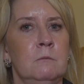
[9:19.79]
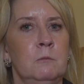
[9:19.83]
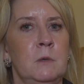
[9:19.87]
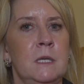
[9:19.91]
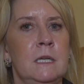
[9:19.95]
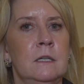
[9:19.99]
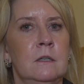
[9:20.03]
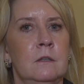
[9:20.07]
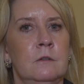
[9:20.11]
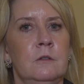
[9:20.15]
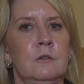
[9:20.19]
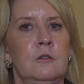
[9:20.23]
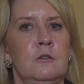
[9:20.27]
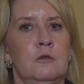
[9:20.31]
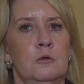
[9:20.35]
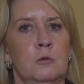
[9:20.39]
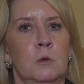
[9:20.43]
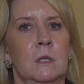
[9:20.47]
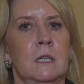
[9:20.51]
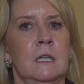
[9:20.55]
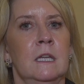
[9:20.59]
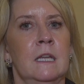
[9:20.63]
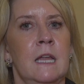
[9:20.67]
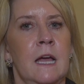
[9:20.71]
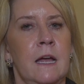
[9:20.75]
we can do
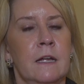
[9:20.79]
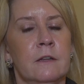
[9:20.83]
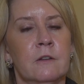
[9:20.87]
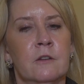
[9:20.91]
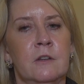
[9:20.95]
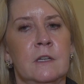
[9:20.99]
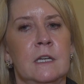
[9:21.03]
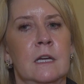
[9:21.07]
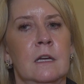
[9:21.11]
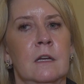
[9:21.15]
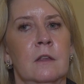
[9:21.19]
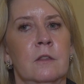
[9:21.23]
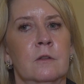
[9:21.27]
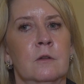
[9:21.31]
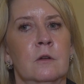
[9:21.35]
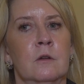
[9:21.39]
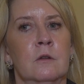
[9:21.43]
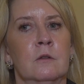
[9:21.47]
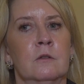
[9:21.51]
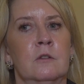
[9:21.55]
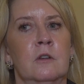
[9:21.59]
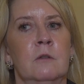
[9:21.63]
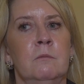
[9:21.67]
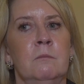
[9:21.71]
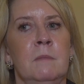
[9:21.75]
a lot
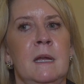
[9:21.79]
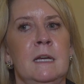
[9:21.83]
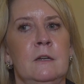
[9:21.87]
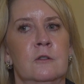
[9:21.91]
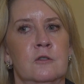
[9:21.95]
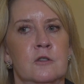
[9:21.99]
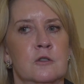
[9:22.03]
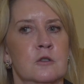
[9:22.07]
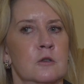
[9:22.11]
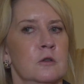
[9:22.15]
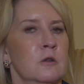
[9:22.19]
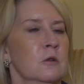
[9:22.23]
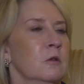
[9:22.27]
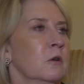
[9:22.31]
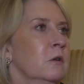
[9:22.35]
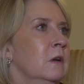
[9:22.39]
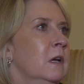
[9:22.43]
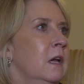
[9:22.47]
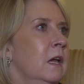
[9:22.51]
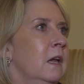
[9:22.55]
together to make sure